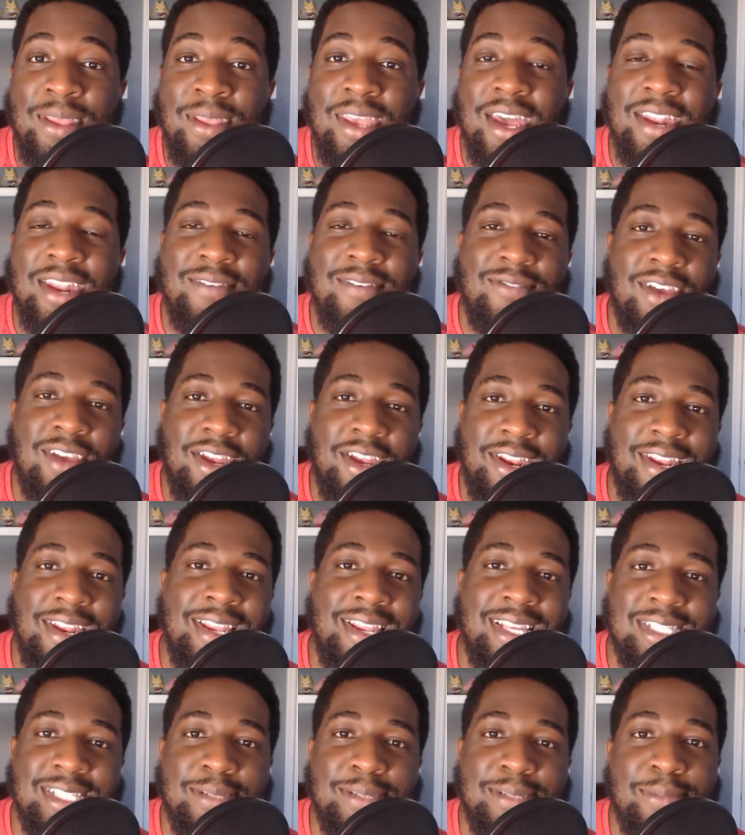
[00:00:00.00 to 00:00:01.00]
yet. I've done a
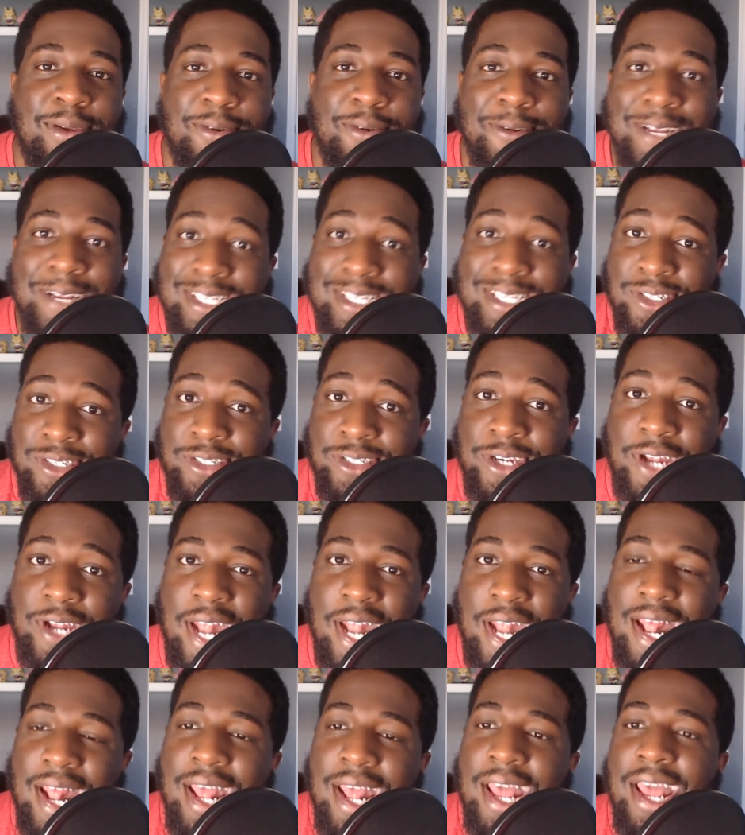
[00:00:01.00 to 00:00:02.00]
decent bit of research on
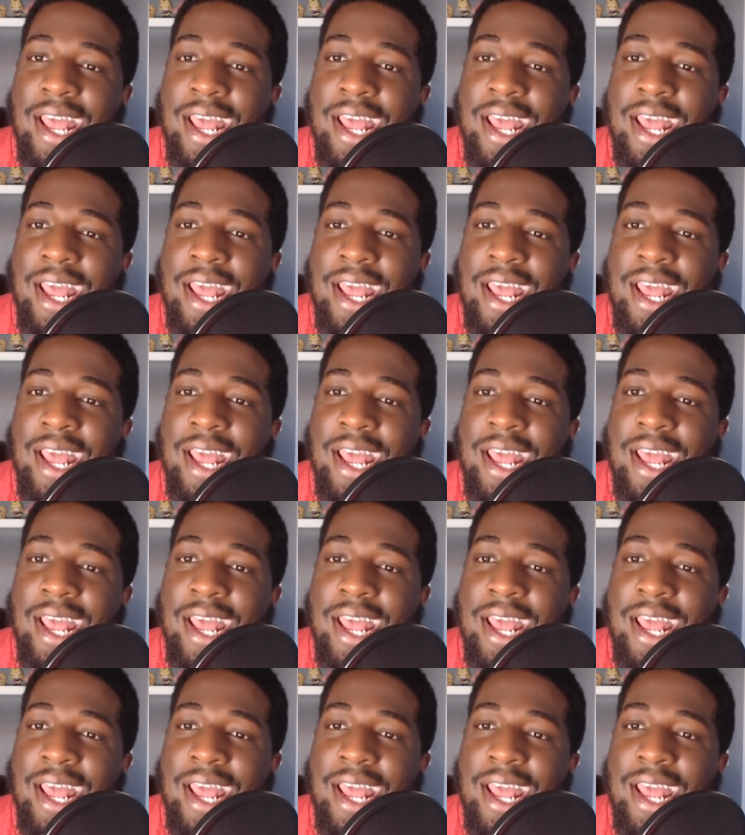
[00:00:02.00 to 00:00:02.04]
it.